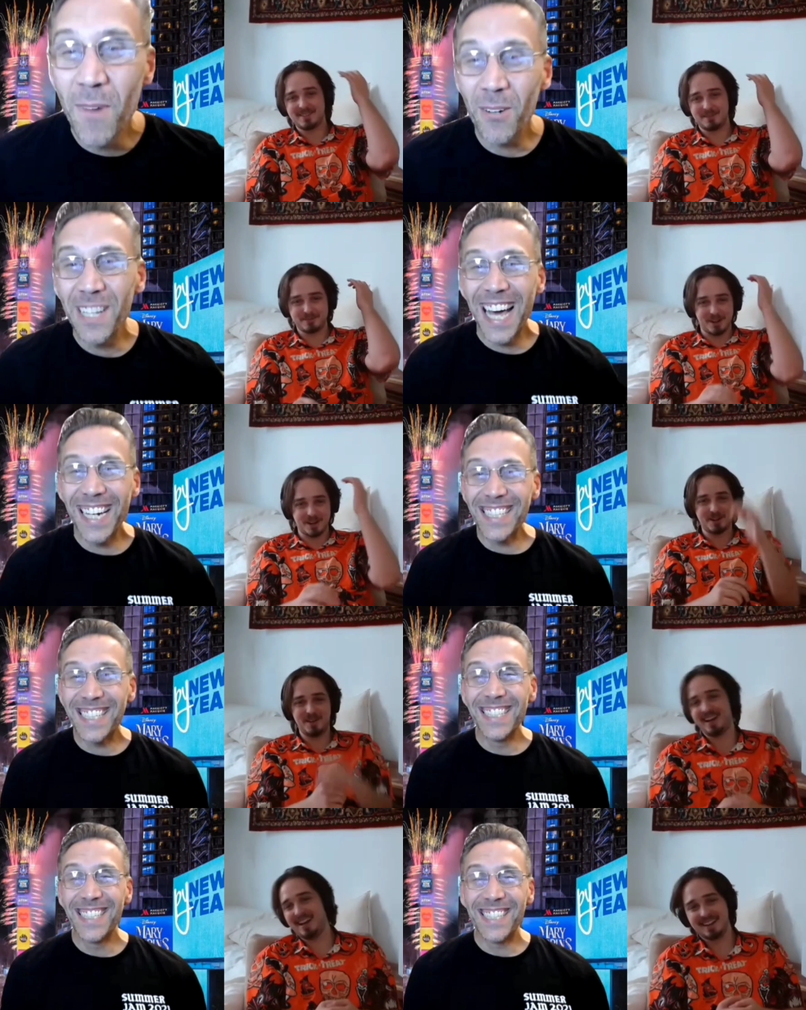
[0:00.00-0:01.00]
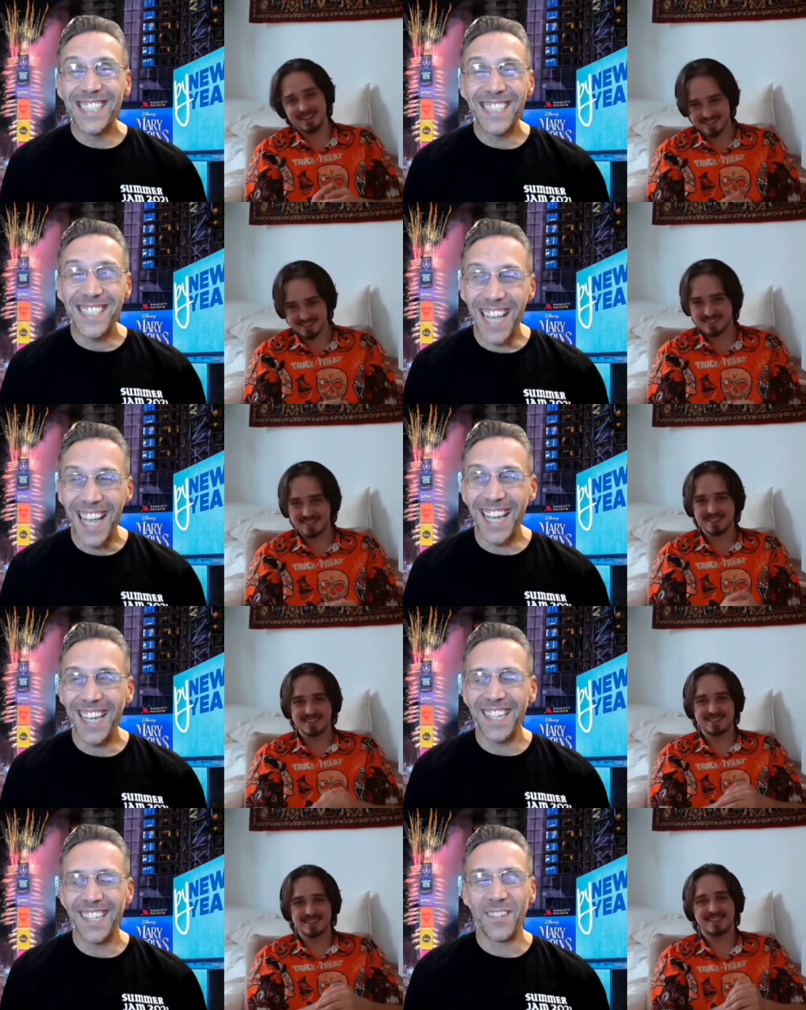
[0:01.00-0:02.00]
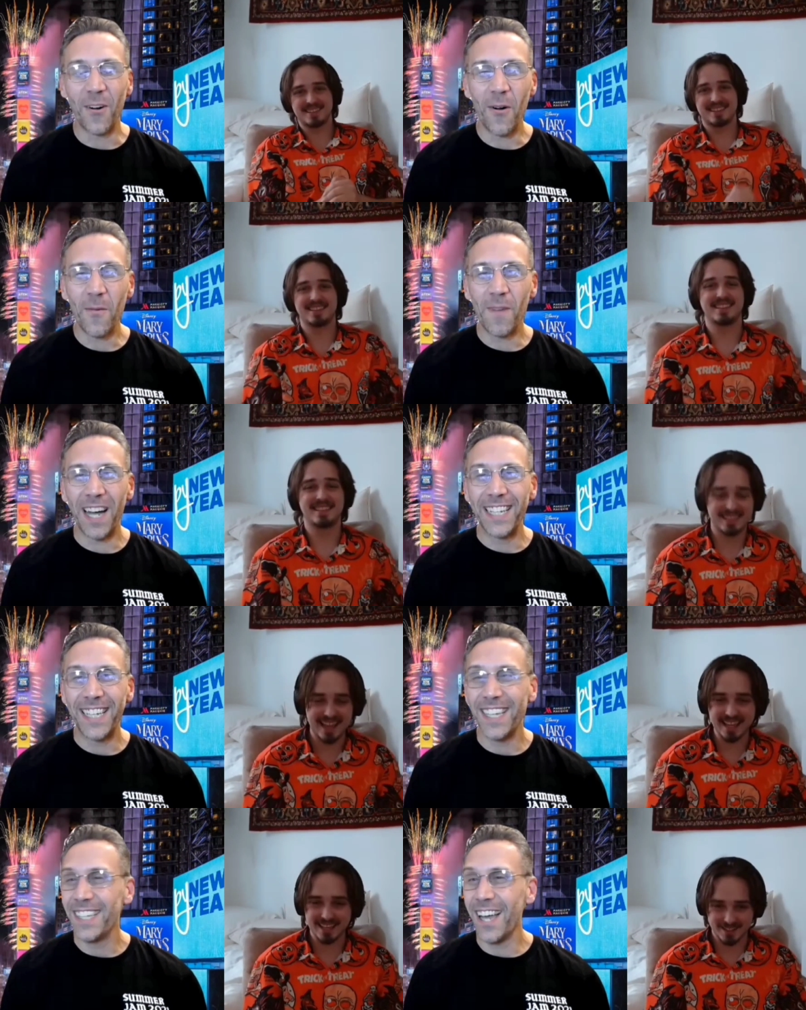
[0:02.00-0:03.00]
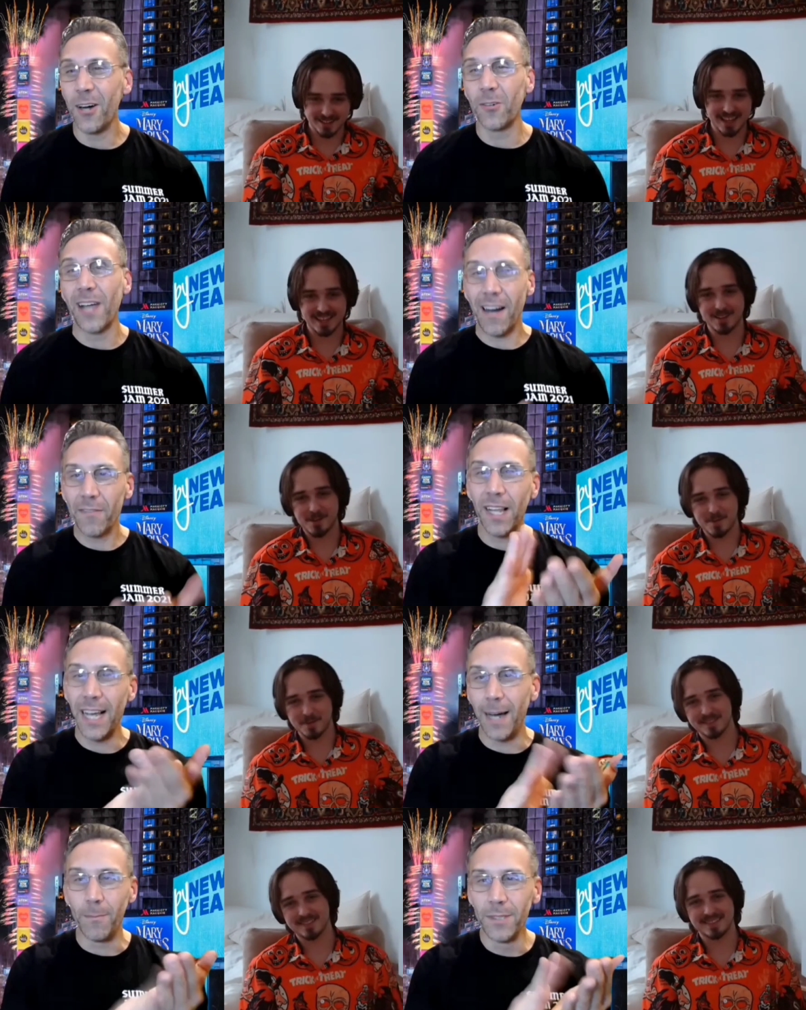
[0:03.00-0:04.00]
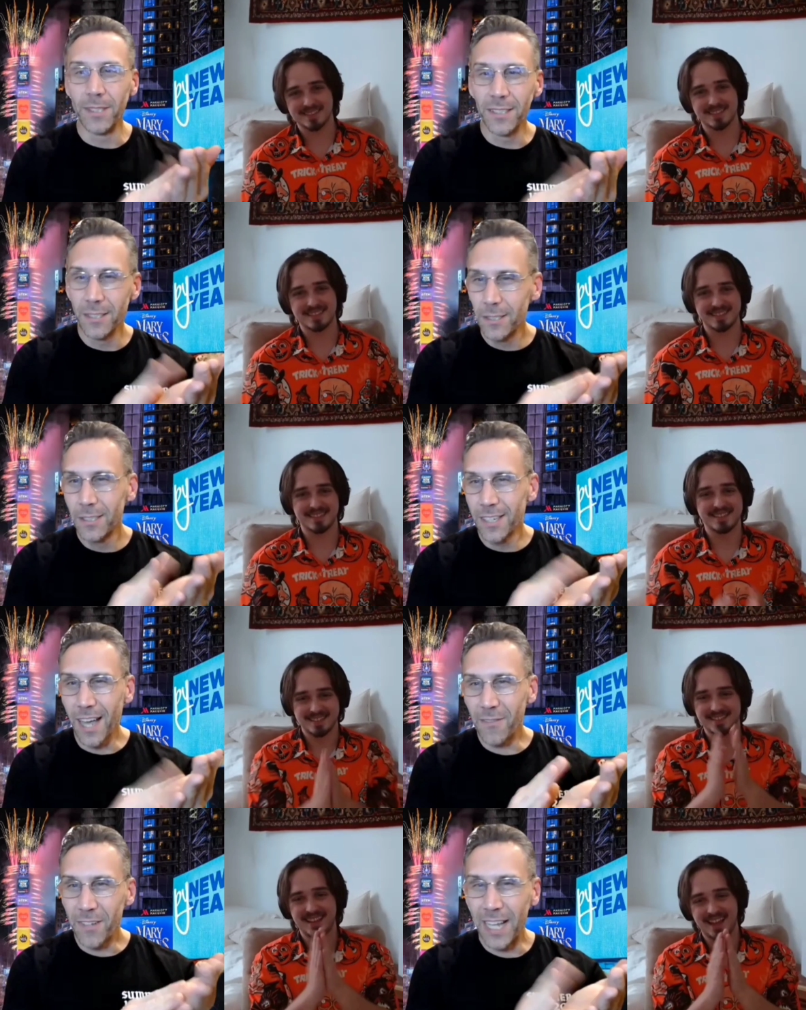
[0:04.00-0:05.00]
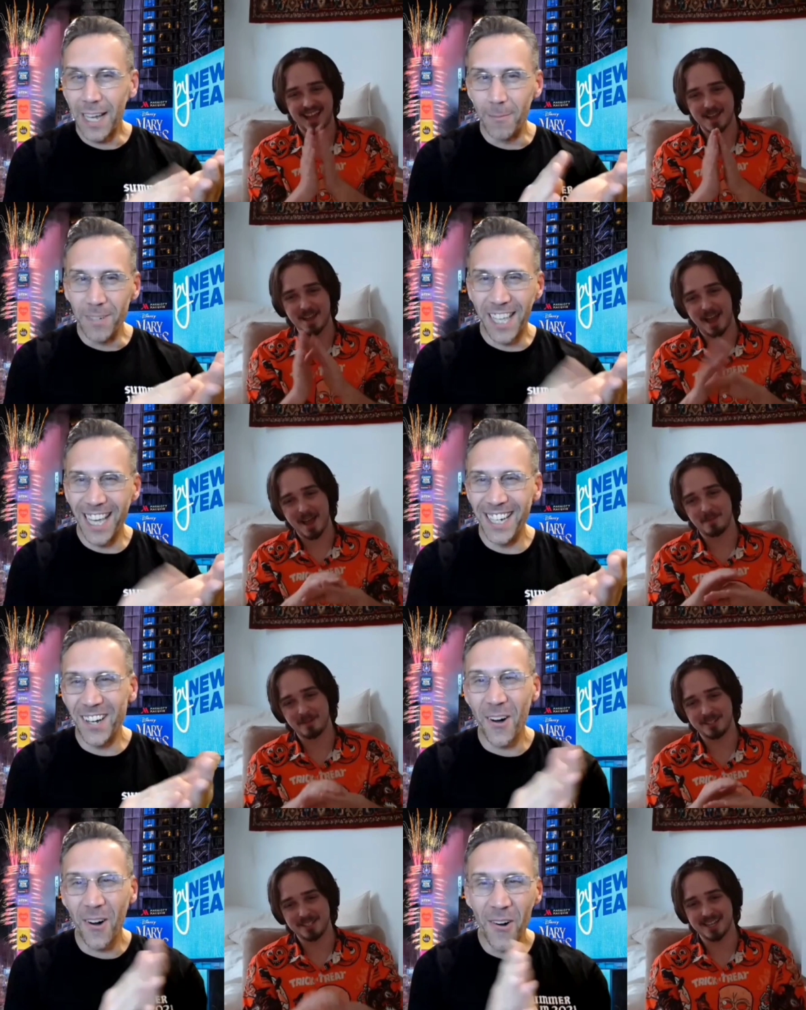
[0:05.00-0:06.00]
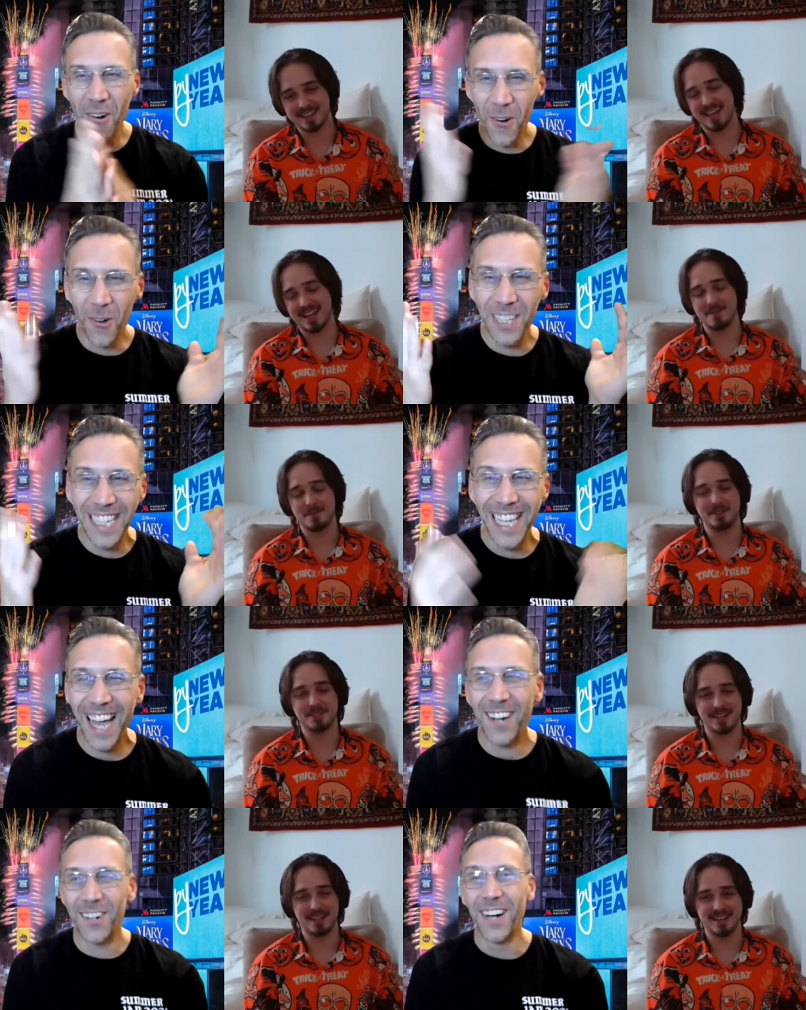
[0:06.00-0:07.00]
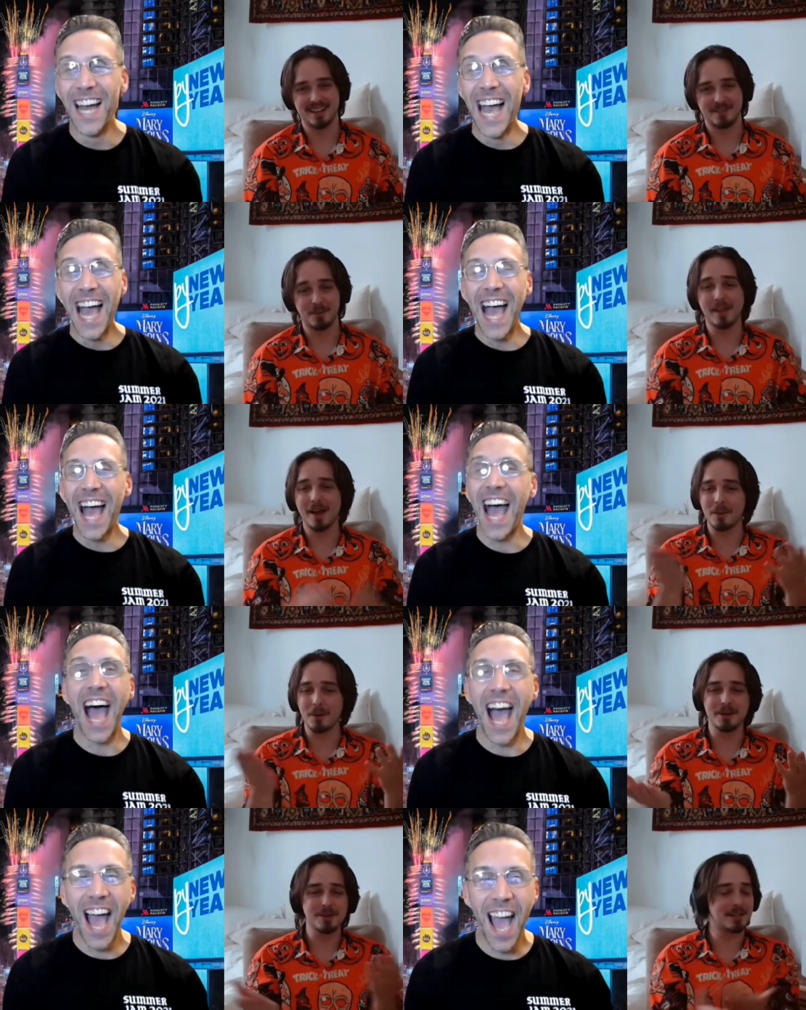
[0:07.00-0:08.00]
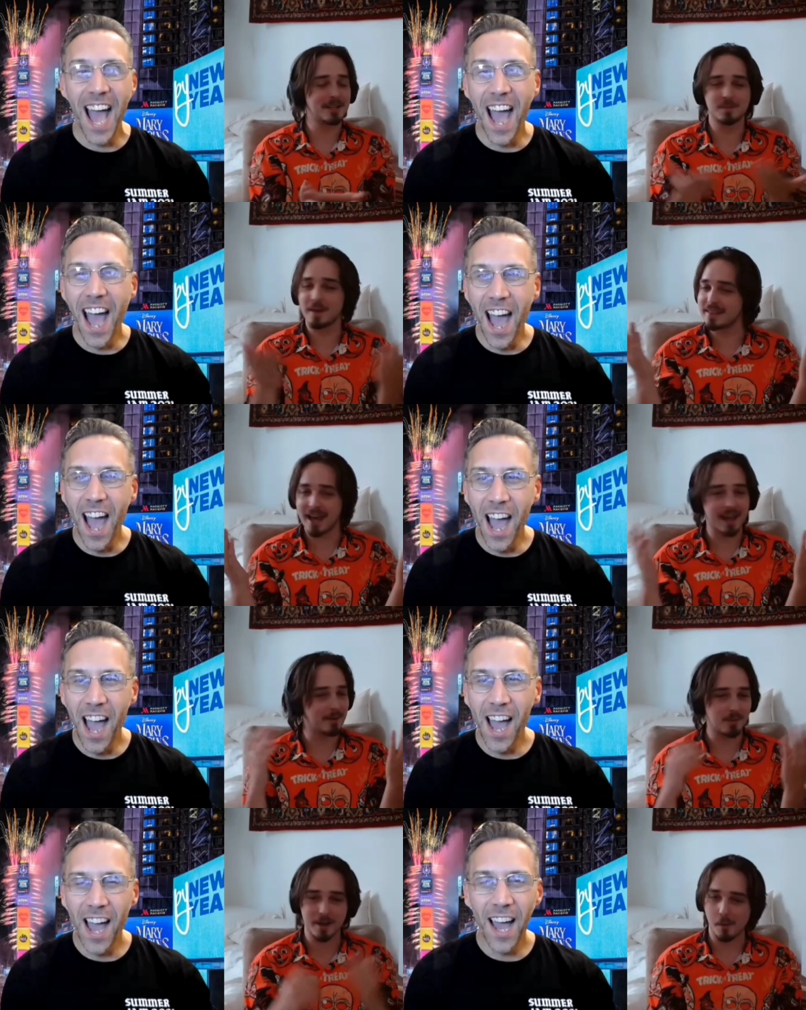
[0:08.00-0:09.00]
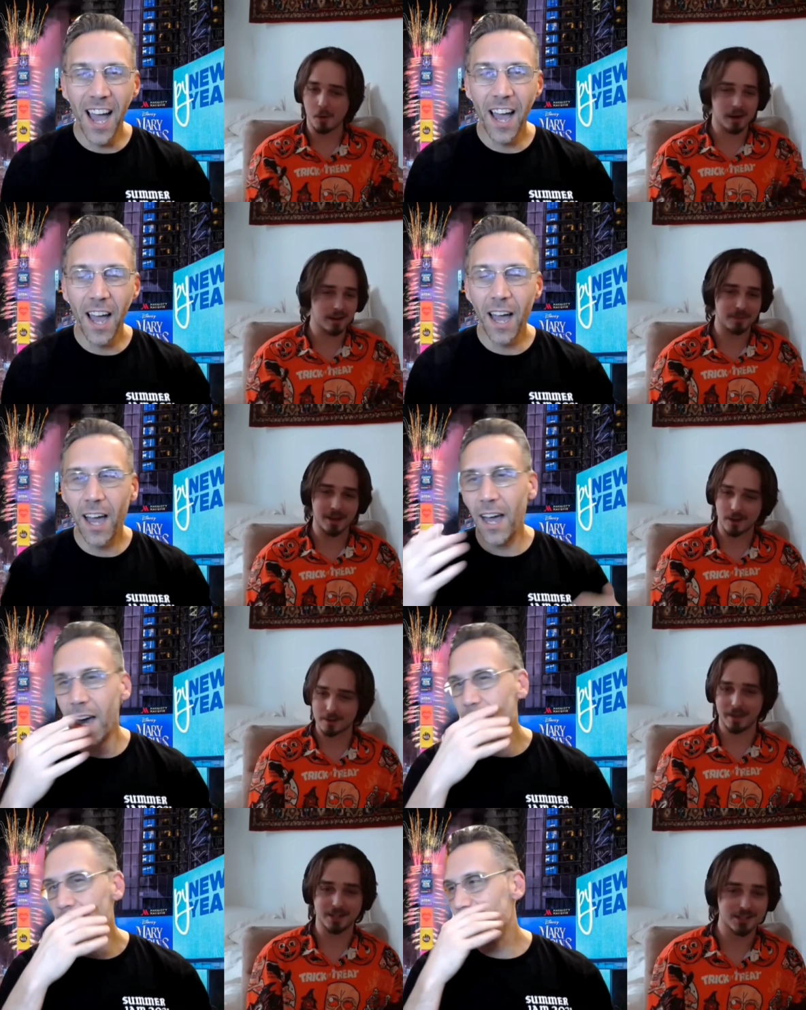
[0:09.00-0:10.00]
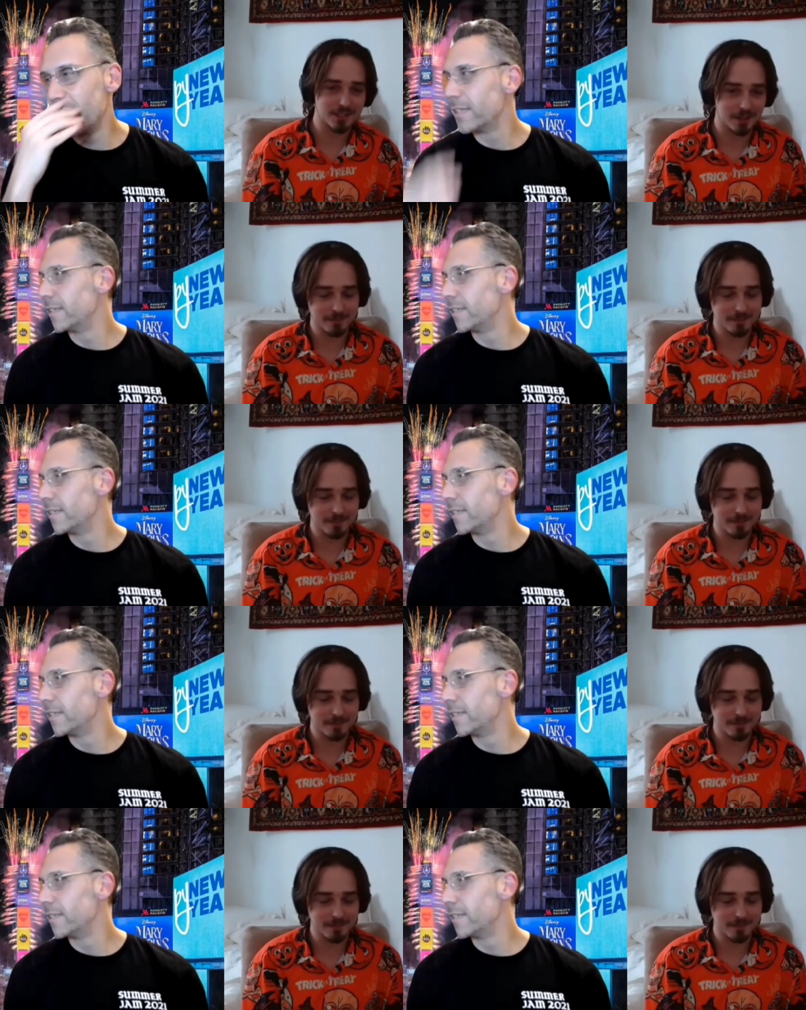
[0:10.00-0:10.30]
Speaker 1: Oh, well, far that away. is insane. Oh my thank you, thank yo, you. God bless. I, I
Speaker 2: appreciate that. I appreciate that. Well, that well, you can expect that and way more at my haunted magic show.